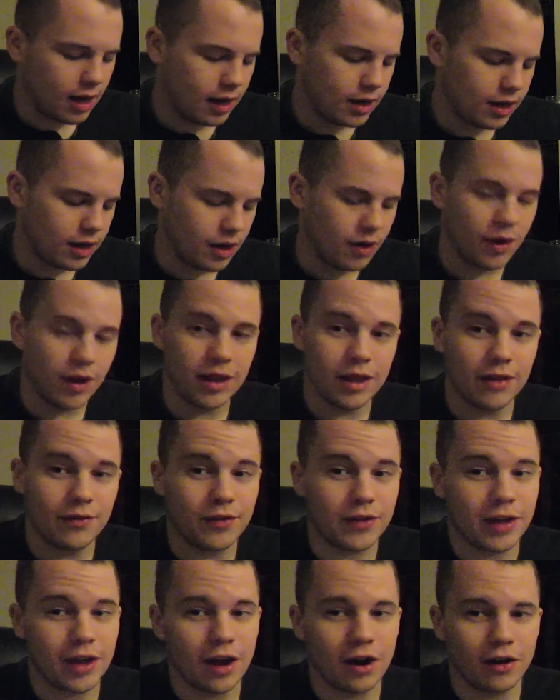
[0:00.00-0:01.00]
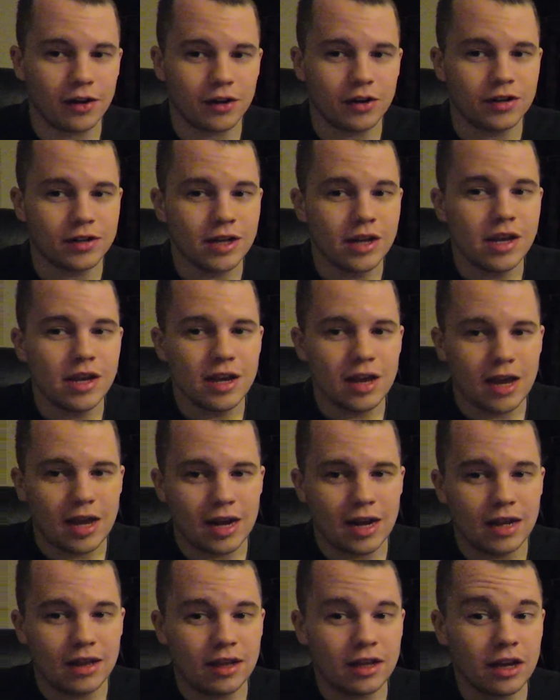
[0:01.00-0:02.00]
You know, I love the characters,
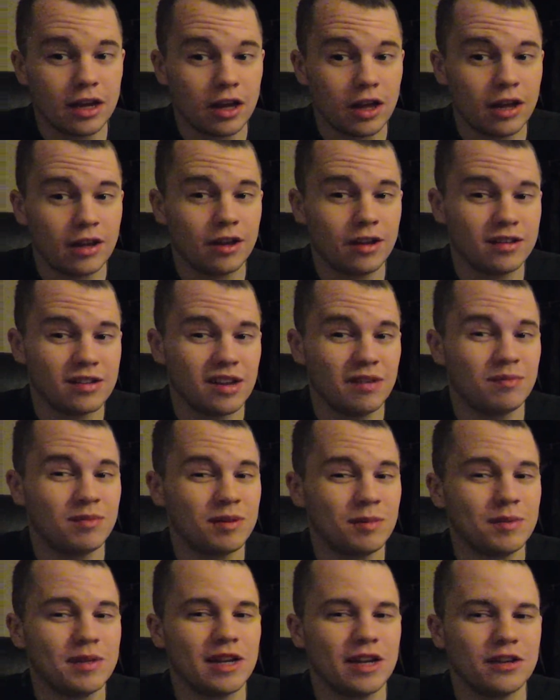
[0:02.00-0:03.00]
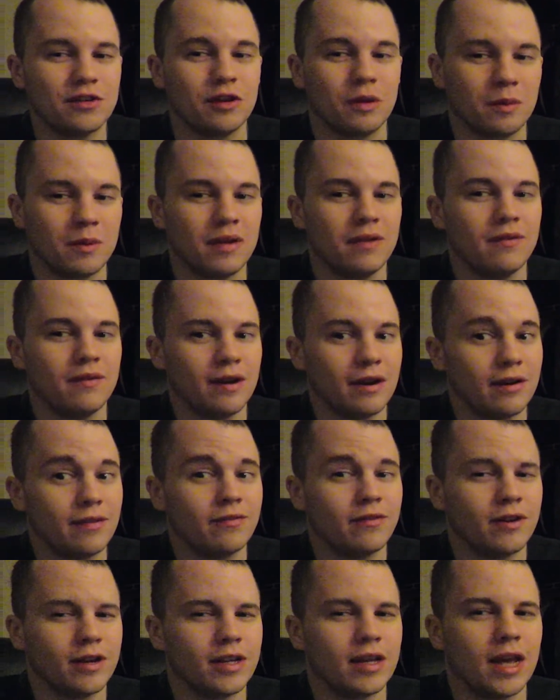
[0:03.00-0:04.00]
and I think it does have the potential to be a very
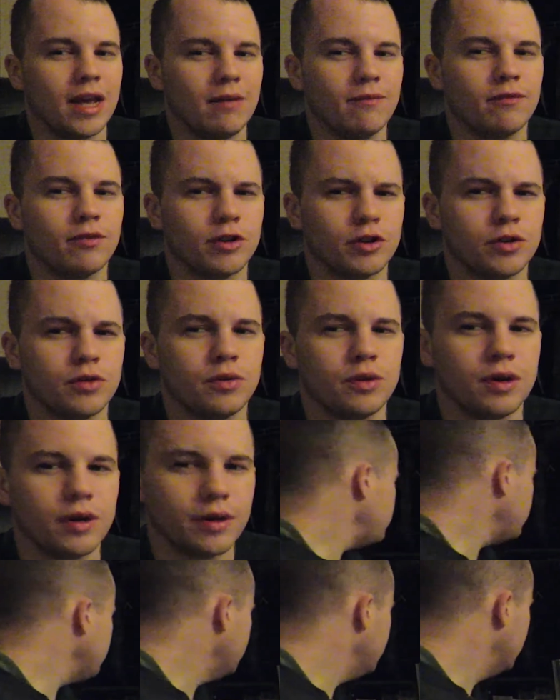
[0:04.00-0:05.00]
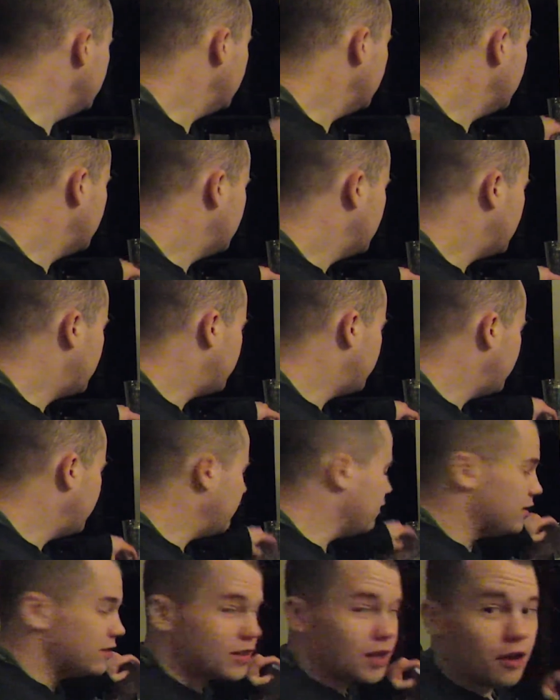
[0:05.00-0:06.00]
fun game for sure. All
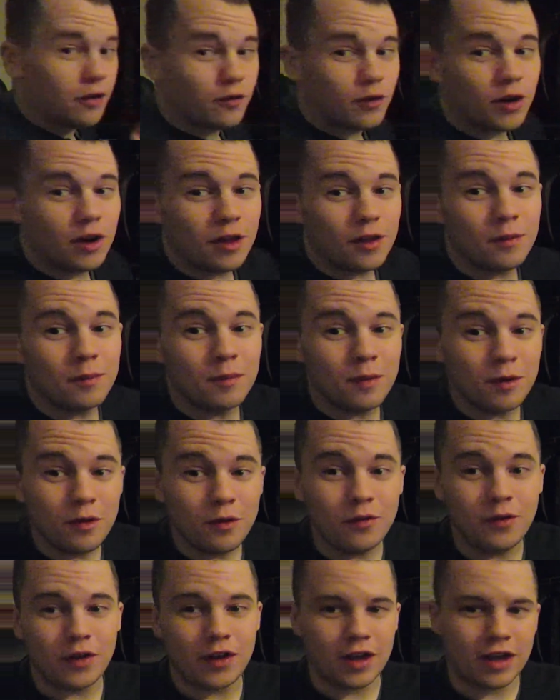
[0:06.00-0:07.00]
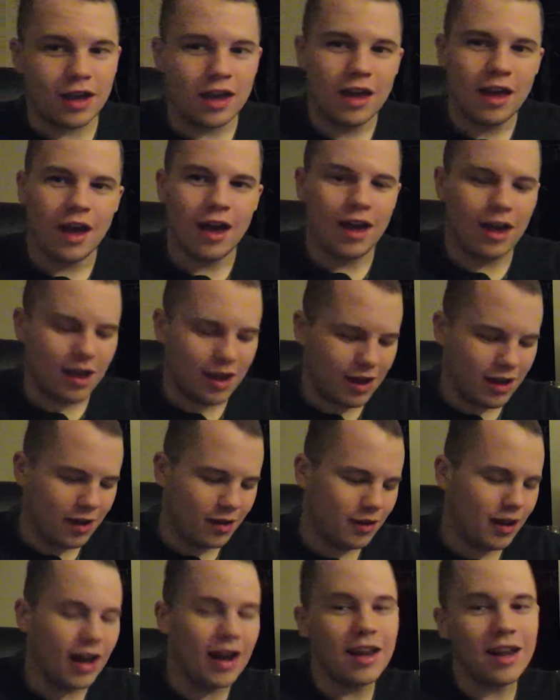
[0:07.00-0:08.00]
right, let's go for another movie.
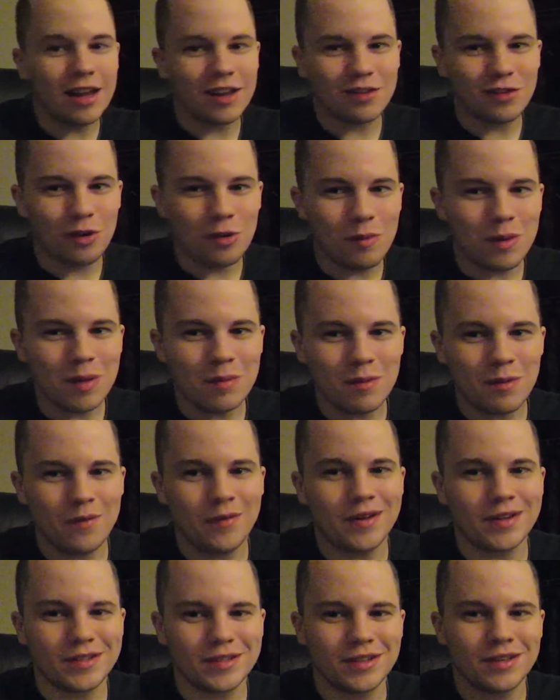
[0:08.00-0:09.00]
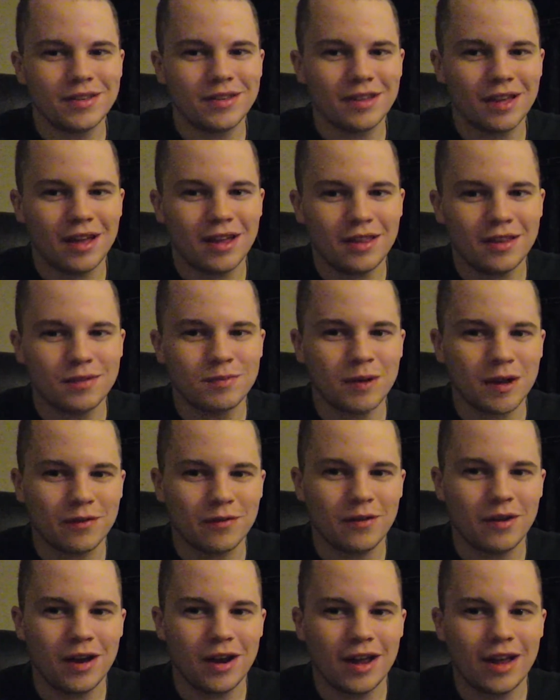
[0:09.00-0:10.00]
I didn't get too many movies this Black
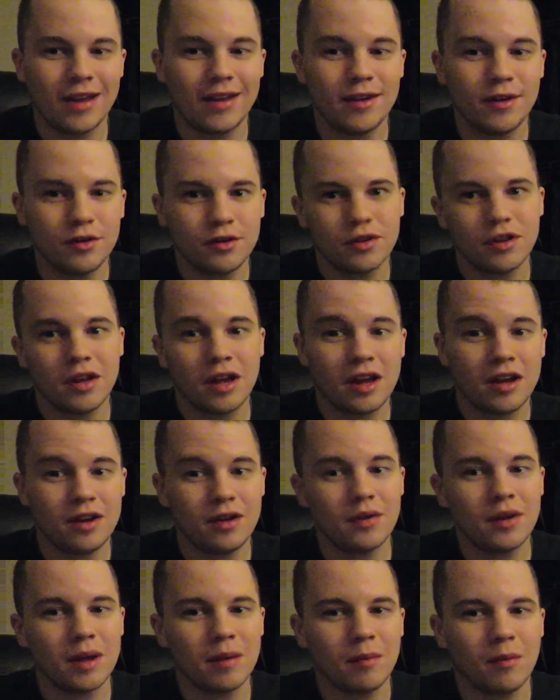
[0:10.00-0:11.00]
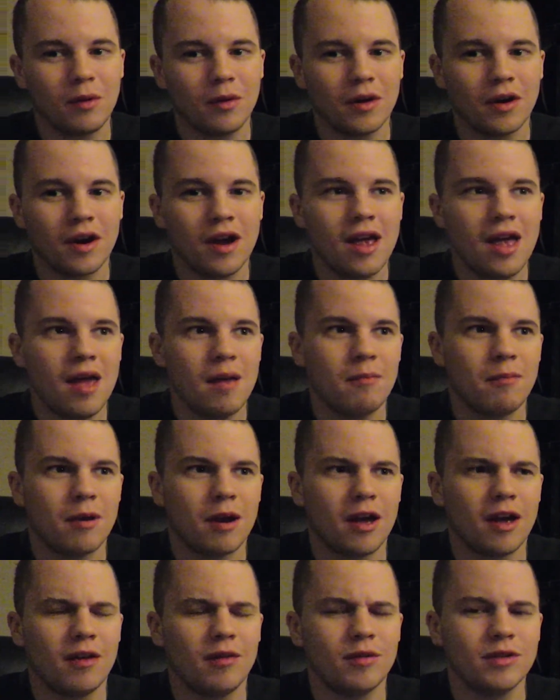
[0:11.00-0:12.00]
Friday. Usually I do get more, but
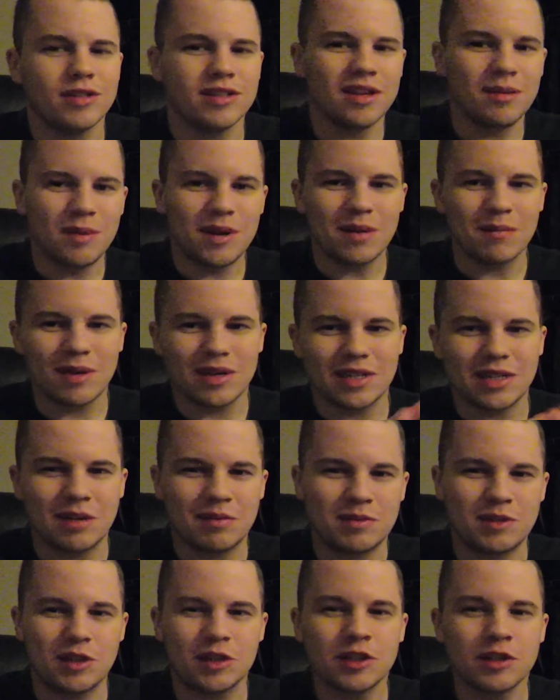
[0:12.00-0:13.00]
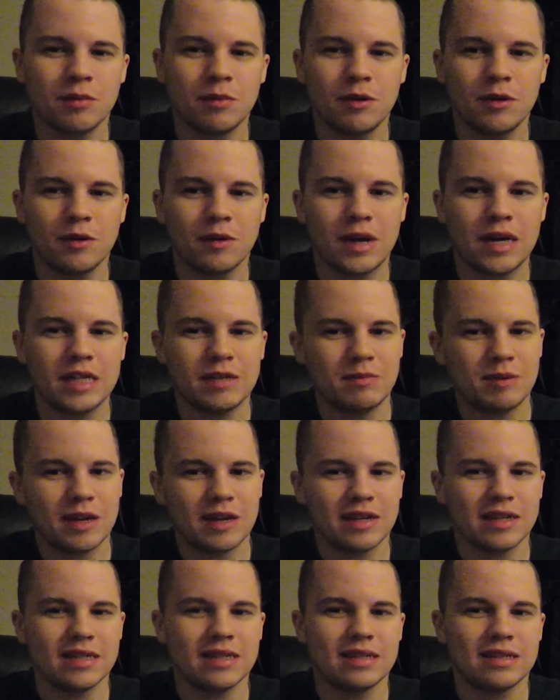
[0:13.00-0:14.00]
I was limiting myself just to Blu-rays
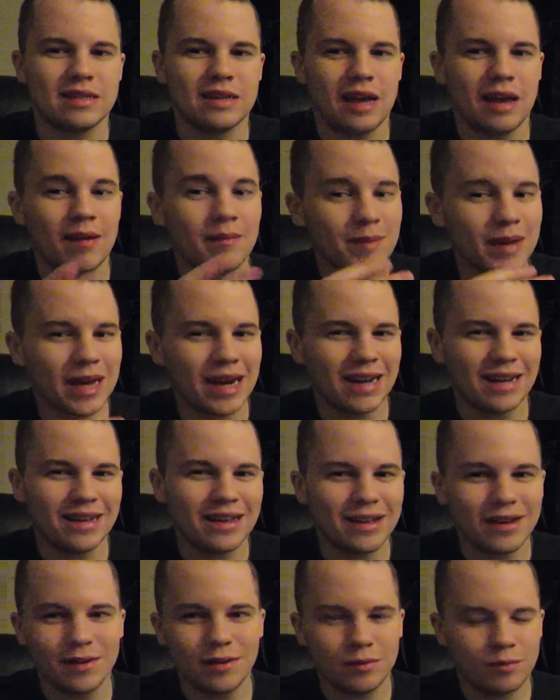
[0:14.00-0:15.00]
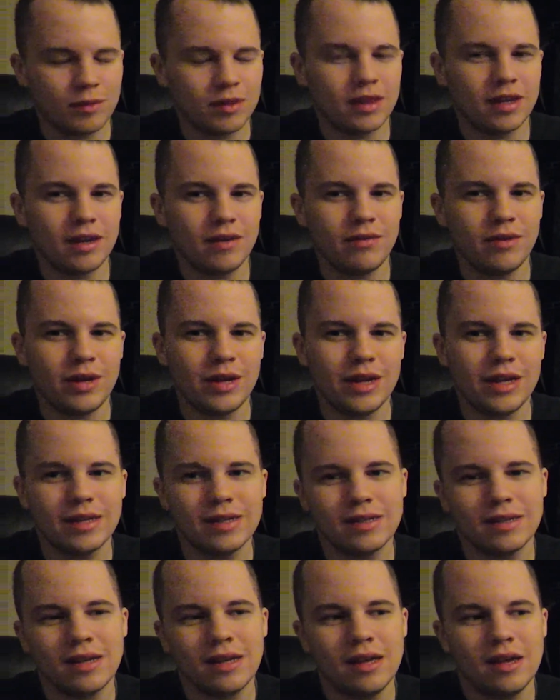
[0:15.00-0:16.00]
because I'm kind of done with the
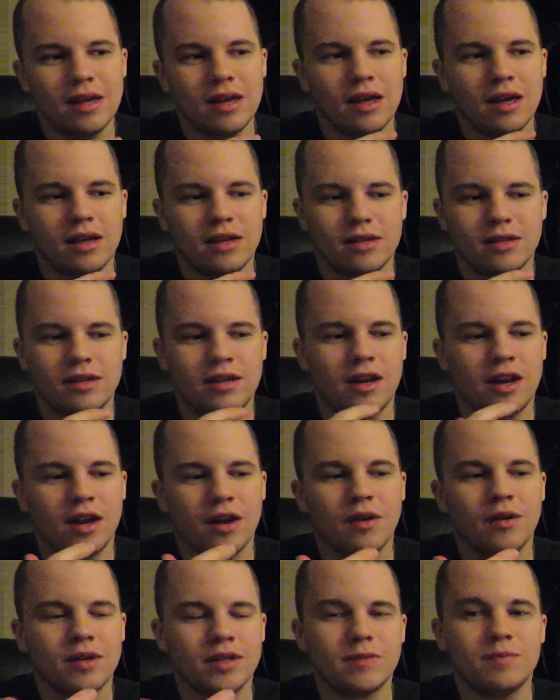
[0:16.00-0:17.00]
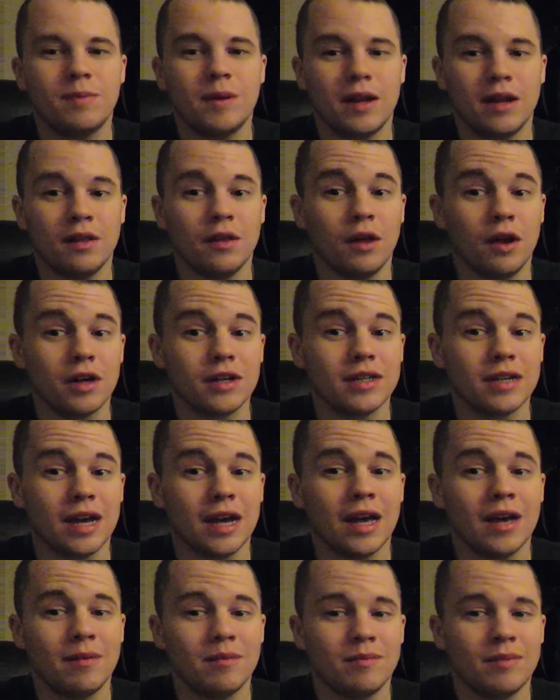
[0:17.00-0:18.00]
DVDs. You know, it's been a long
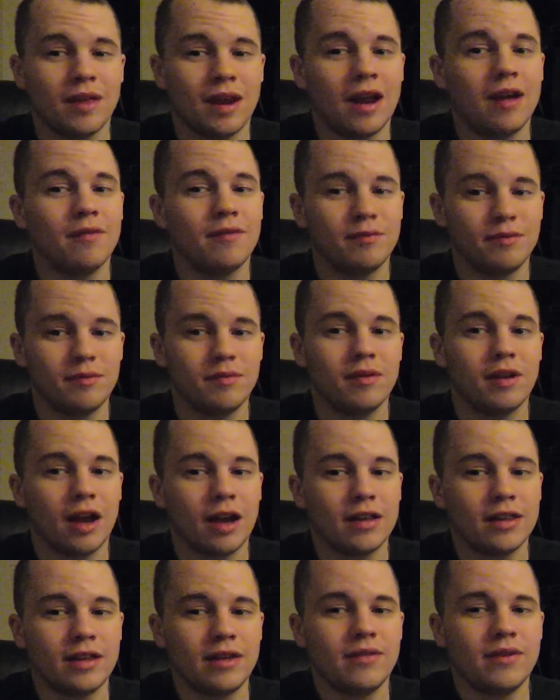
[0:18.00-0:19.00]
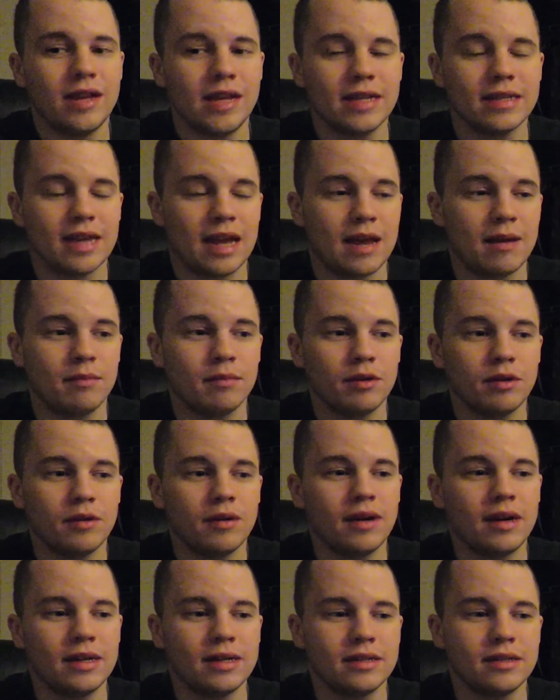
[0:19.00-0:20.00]
time that I've gotten DVDs and
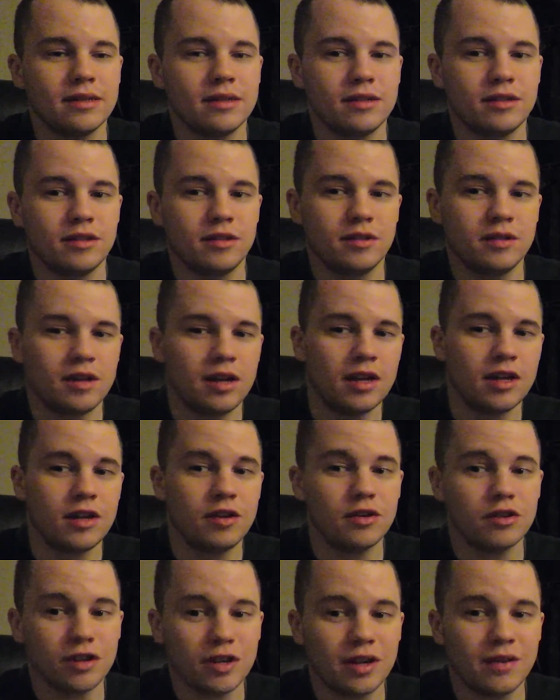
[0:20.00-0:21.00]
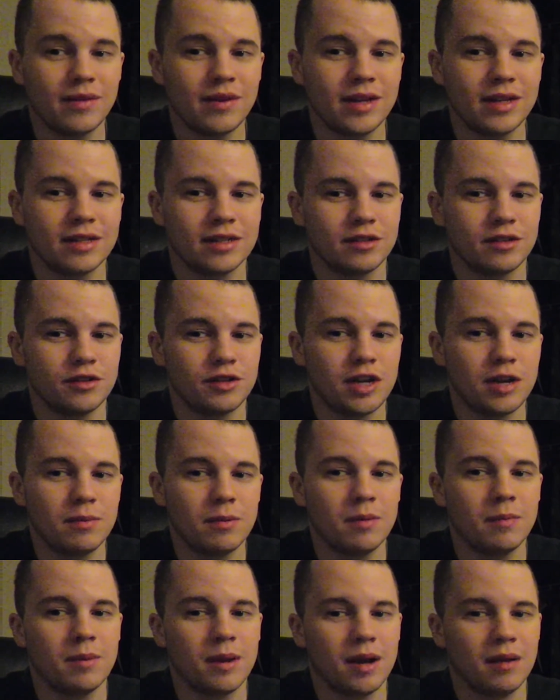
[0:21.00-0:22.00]
Blu-rays, and usually DVDs because they're
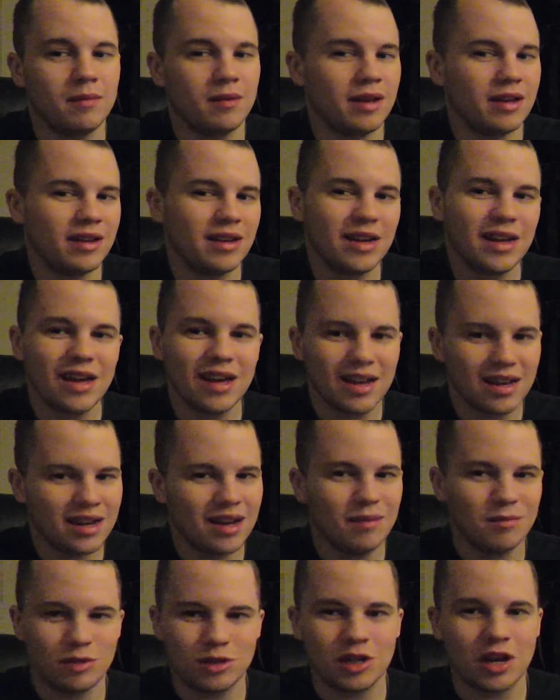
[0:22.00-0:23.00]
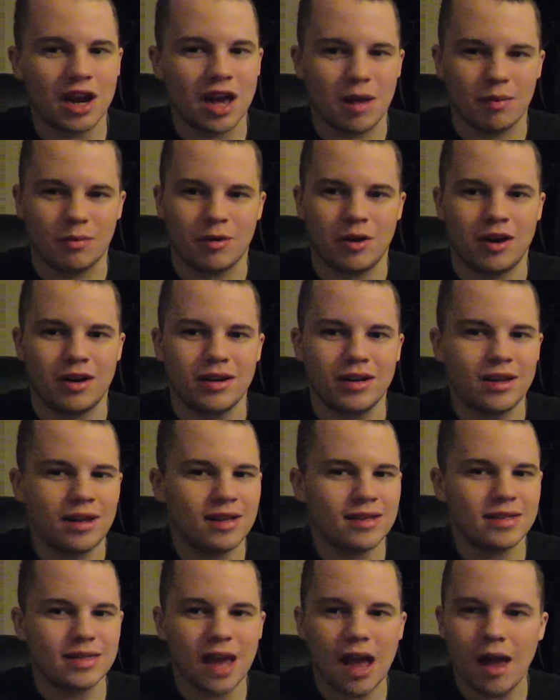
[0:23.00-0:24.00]
cheaper, but I'm like, I'm just gonna upgrade.
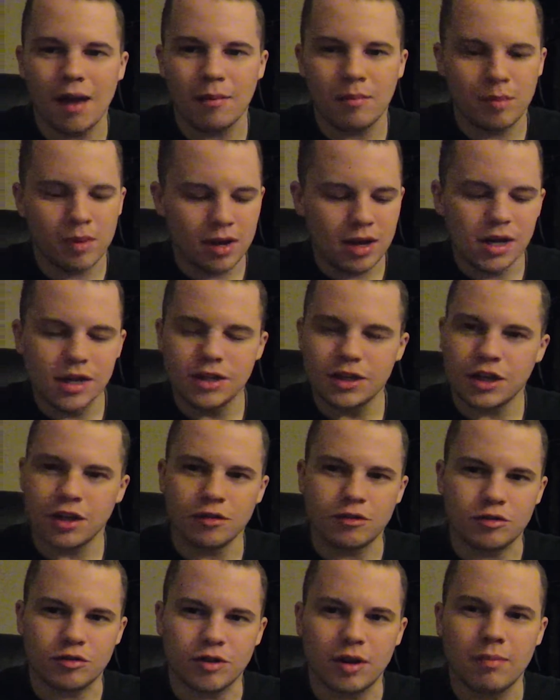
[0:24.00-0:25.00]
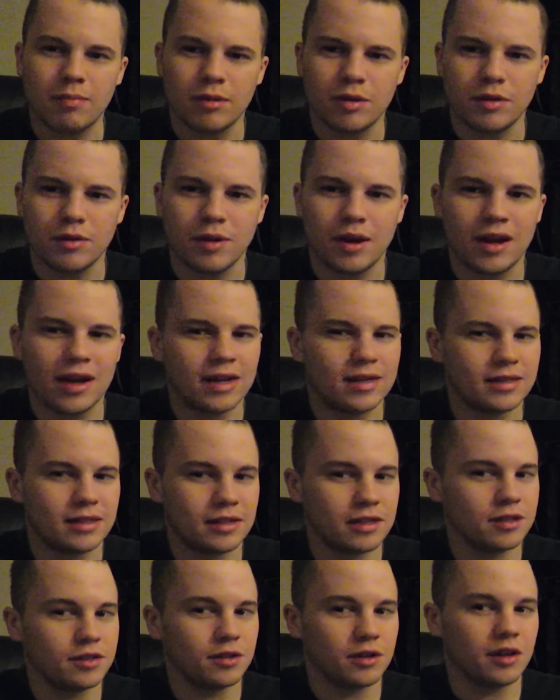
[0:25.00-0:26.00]
It's time to go straight Blu-ray because it
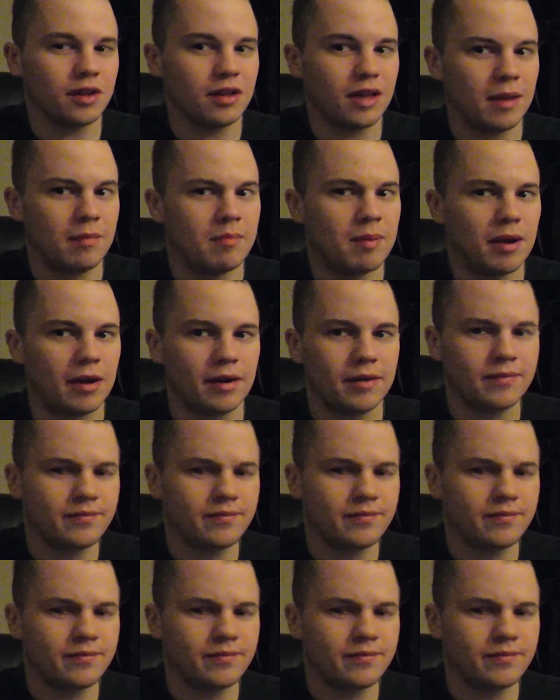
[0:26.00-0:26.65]
does look a lot better.